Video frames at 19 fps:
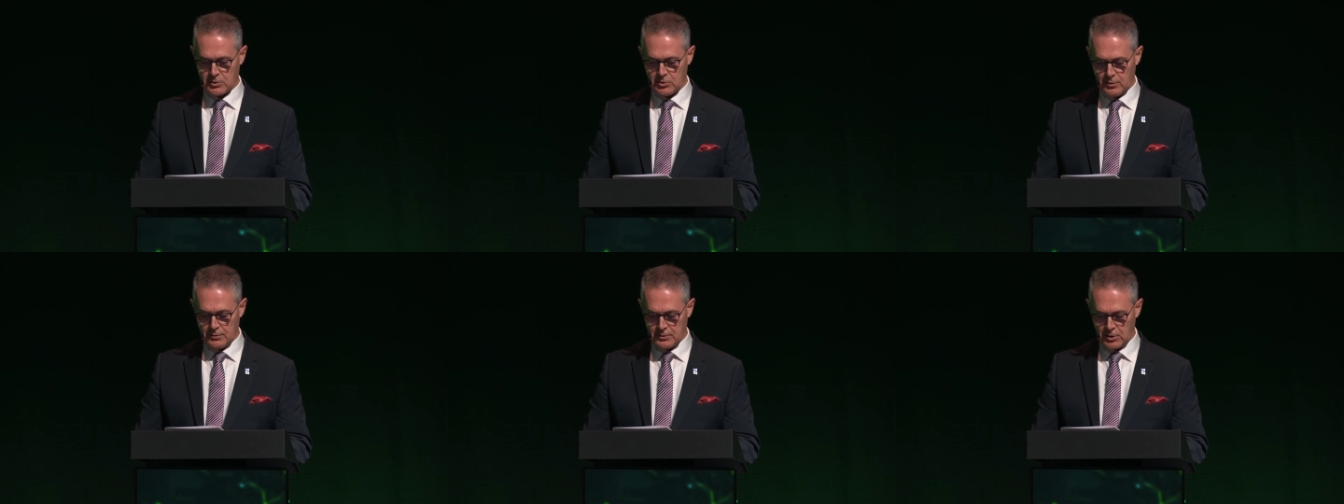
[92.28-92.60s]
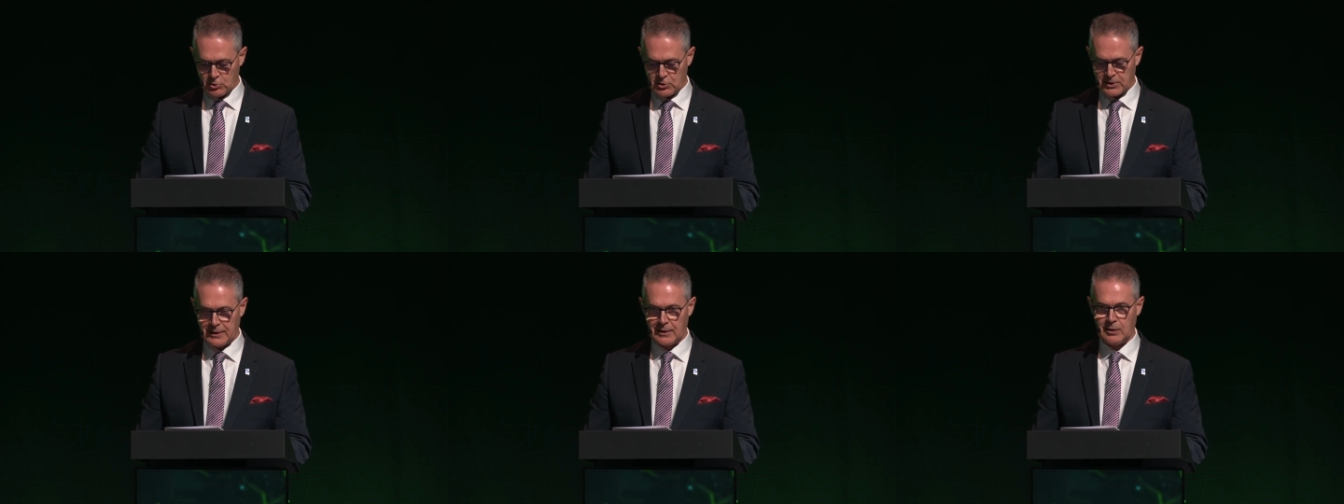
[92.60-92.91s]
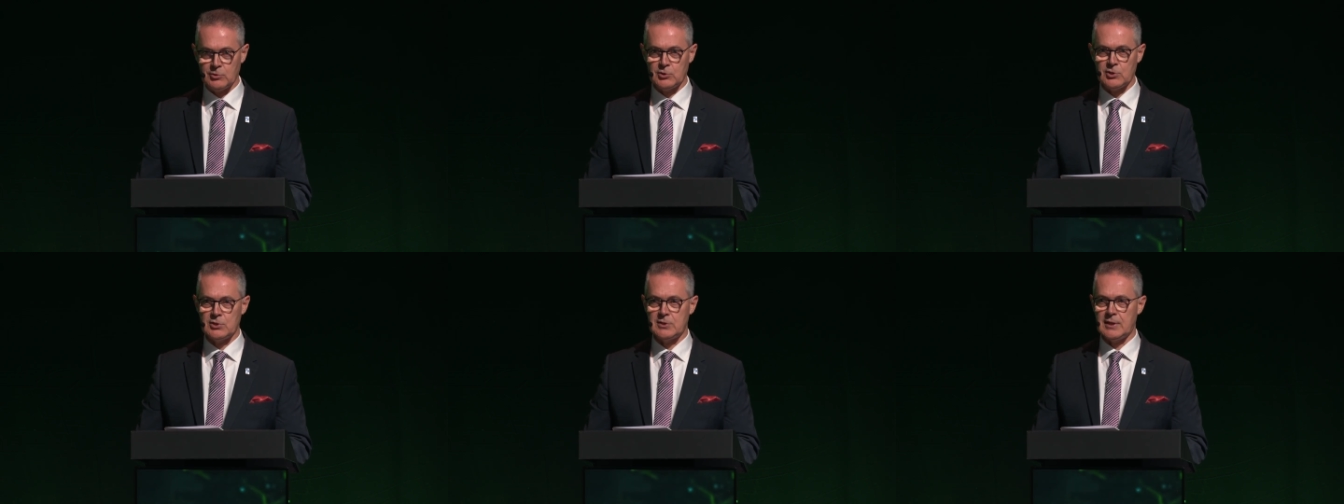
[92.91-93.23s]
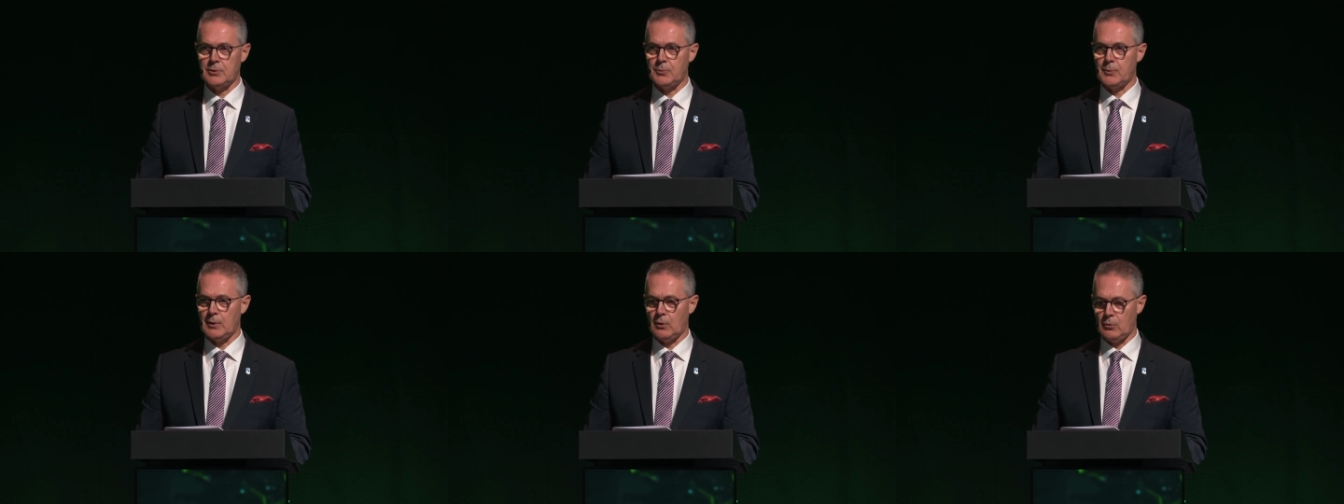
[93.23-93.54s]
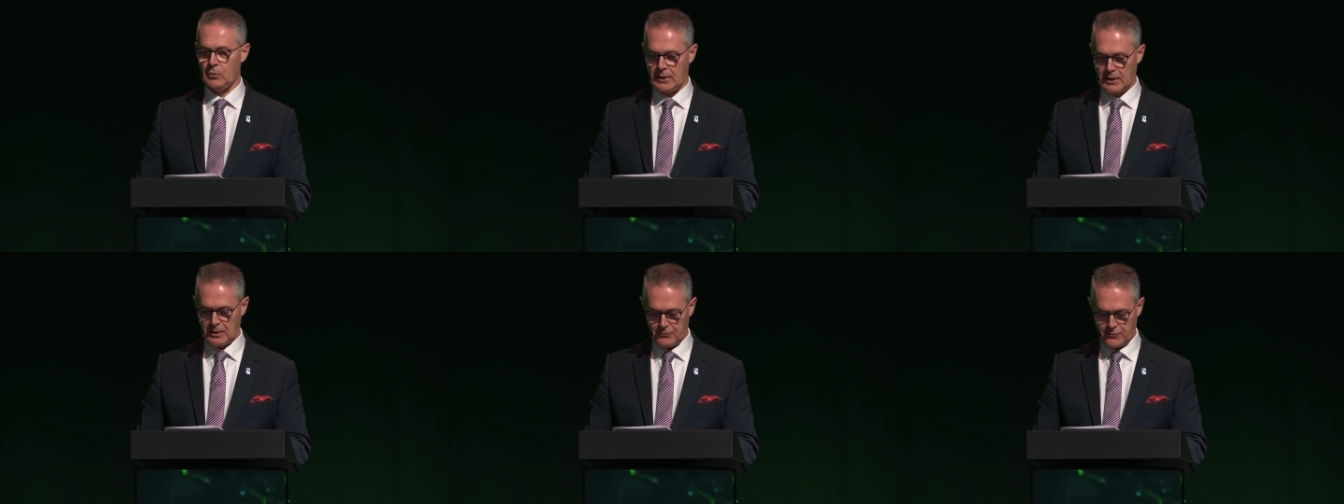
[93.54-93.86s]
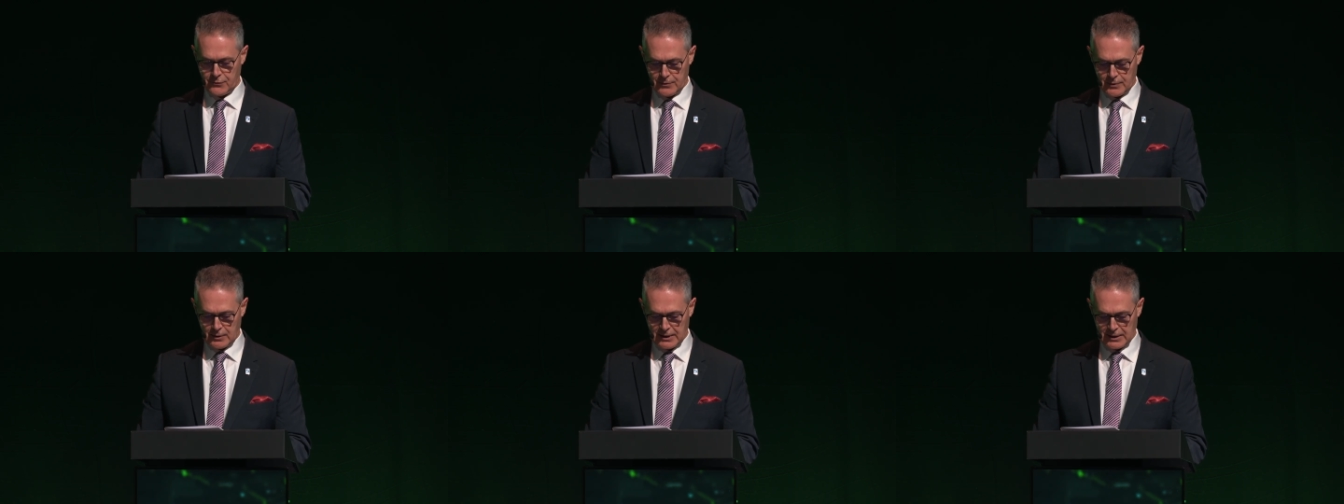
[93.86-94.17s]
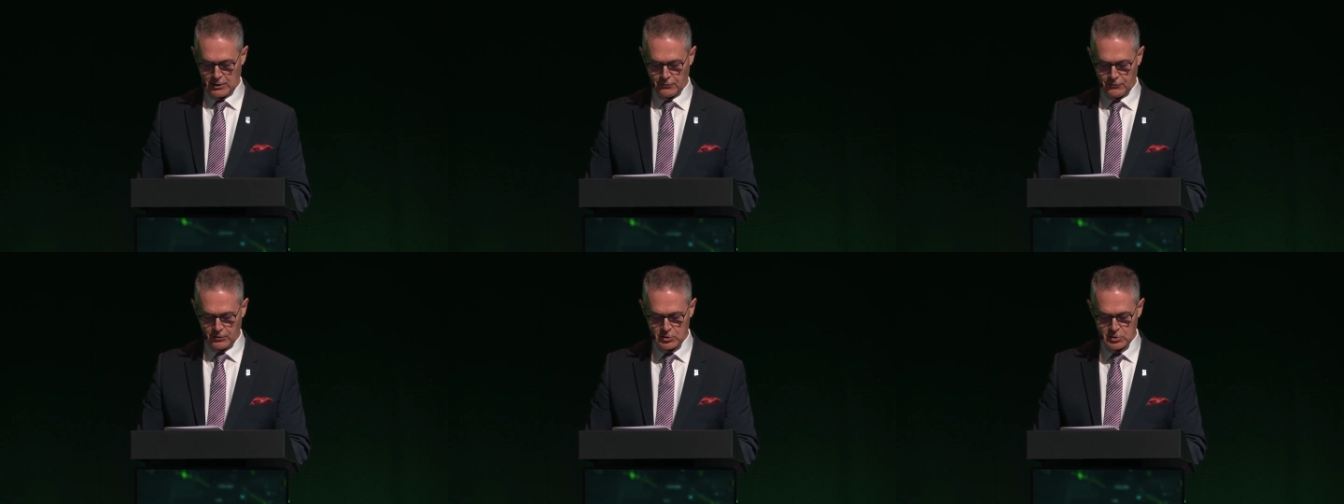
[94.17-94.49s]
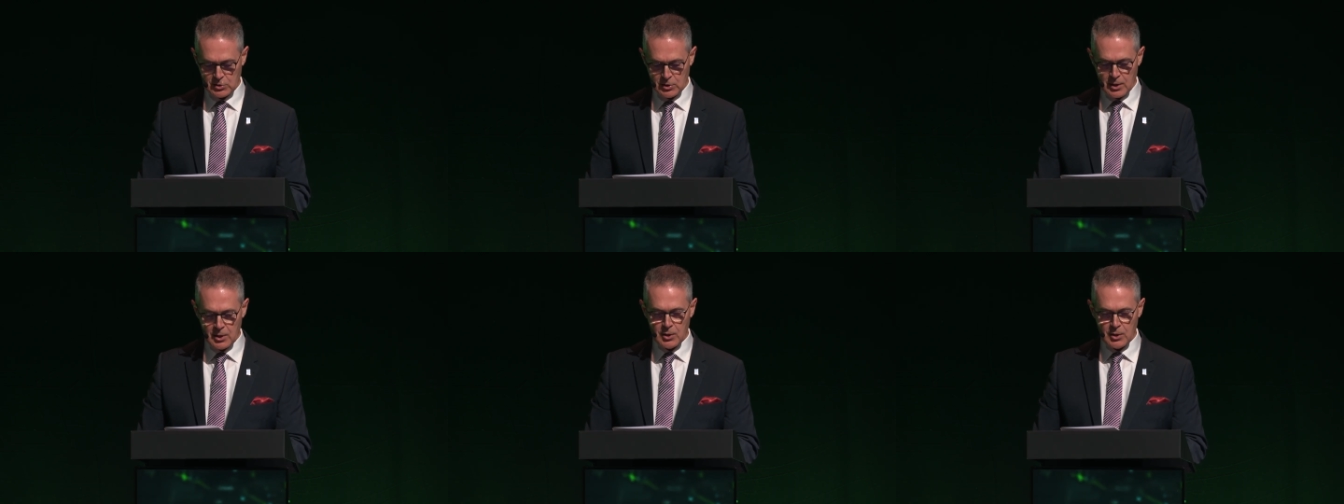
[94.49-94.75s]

the challenges that we all have ahead of us.